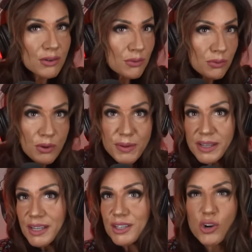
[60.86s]
Rubin
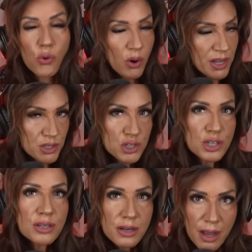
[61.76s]
can crunch
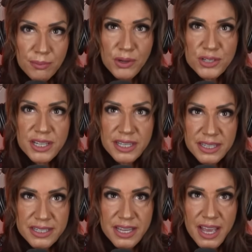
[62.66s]
numbers in
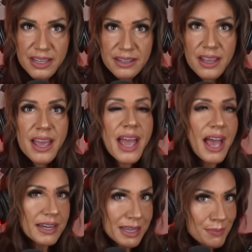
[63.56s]
his head,
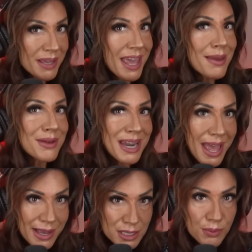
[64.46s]
and he became an
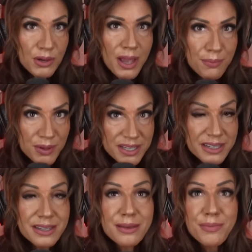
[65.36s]
expert at
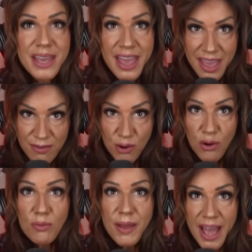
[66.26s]
predicting
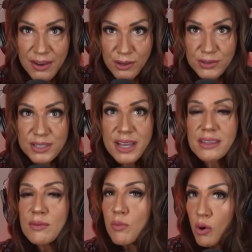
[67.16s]
behavioral patterns in
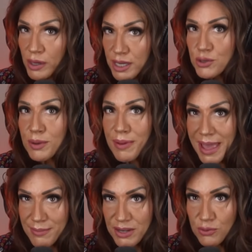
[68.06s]
the mortgage
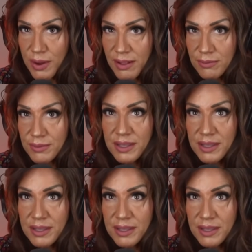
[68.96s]
repayment realm.